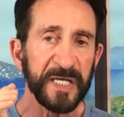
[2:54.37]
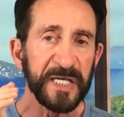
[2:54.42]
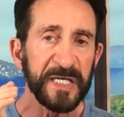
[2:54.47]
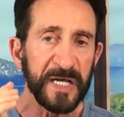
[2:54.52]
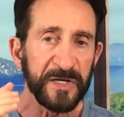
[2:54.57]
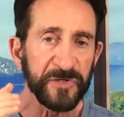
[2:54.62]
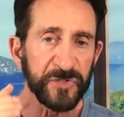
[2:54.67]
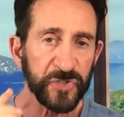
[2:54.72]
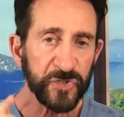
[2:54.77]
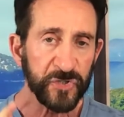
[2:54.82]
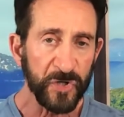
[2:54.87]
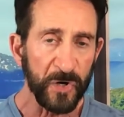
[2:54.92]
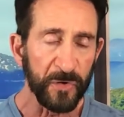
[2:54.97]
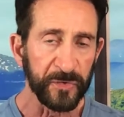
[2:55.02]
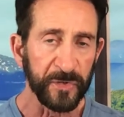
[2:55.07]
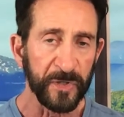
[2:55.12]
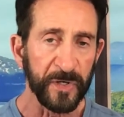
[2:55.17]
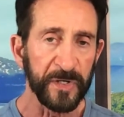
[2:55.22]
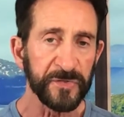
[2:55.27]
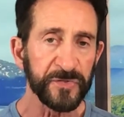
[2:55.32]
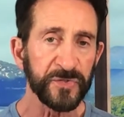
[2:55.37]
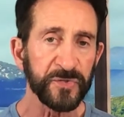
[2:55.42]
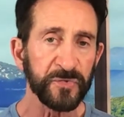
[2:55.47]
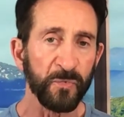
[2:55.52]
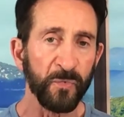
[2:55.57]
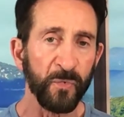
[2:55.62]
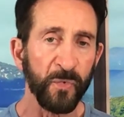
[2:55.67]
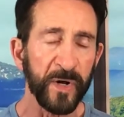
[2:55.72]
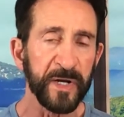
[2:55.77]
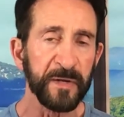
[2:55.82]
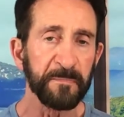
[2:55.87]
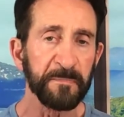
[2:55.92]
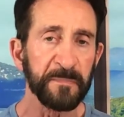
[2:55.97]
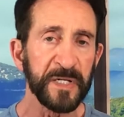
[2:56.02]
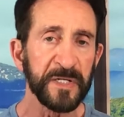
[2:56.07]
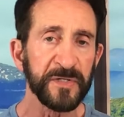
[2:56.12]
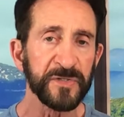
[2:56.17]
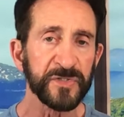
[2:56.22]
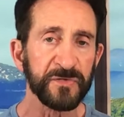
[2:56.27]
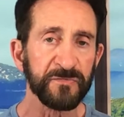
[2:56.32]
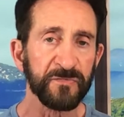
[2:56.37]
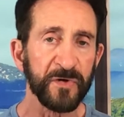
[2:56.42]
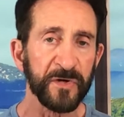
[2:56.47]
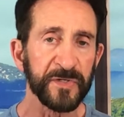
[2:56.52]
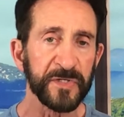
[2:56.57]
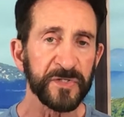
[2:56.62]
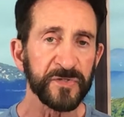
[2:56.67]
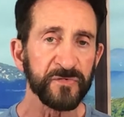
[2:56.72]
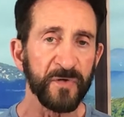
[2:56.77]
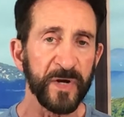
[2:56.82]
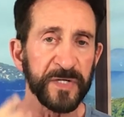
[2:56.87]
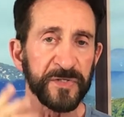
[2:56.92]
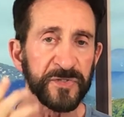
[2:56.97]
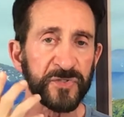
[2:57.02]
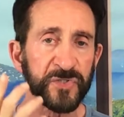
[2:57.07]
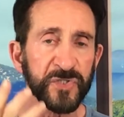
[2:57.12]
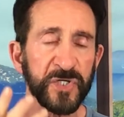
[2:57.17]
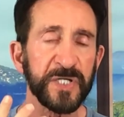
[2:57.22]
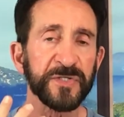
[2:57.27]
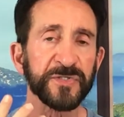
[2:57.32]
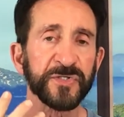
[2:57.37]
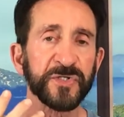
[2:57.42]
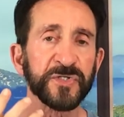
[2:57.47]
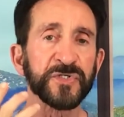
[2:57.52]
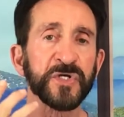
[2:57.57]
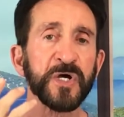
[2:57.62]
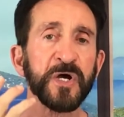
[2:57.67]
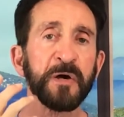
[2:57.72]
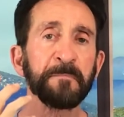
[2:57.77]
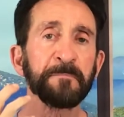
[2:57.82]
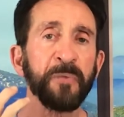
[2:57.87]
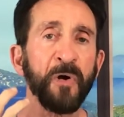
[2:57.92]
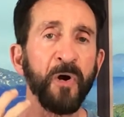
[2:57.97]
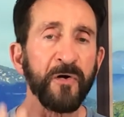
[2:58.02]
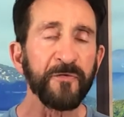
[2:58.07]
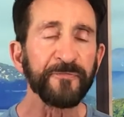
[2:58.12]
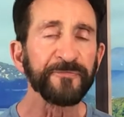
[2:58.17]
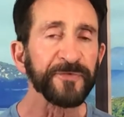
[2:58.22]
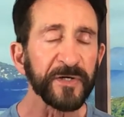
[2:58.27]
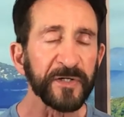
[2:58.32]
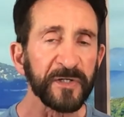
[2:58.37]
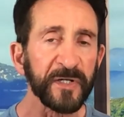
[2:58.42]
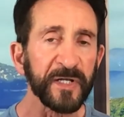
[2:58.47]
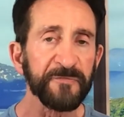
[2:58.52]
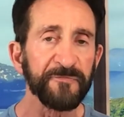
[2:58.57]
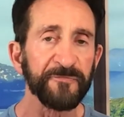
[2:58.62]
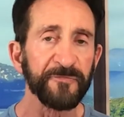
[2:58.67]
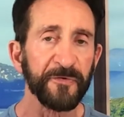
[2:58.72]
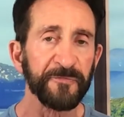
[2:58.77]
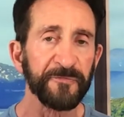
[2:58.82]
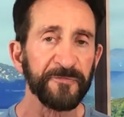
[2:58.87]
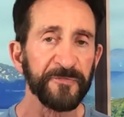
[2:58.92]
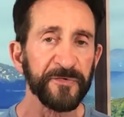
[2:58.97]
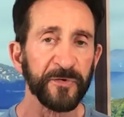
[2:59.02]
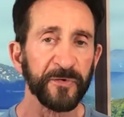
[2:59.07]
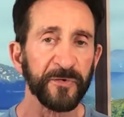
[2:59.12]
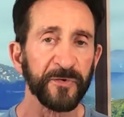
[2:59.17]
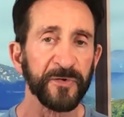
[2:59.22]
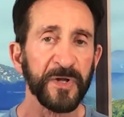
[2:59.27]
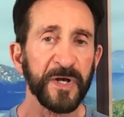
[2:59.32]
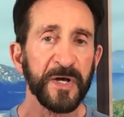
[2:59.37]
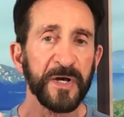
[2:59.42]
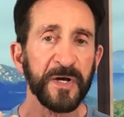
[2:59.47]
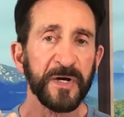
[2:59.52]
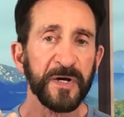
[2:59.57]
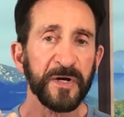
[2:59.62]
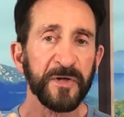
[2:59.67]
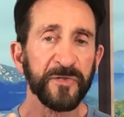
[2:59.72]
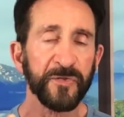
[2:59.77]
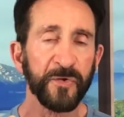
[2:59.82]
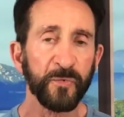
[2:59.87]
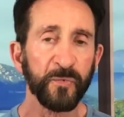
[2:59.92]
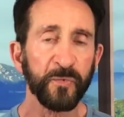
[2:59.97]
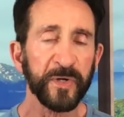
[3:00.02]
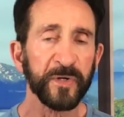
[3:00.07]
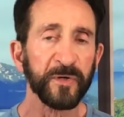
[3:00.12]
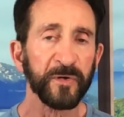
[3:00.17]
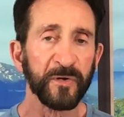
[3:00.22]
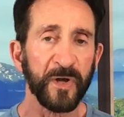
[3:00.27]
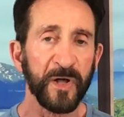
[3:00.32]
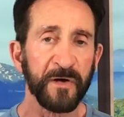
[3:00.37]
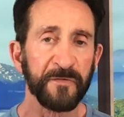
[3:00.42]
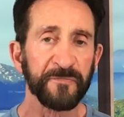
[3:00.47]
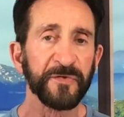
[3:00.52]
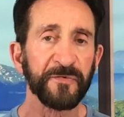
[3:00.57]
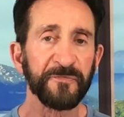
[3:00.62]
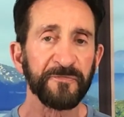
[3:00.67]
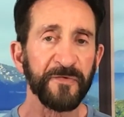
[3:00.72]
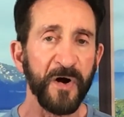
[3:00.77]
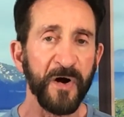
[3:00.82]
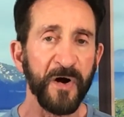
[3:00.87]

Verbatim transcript: He has shown us what it means to run this race. Jesus perfectly fulfilled the will of the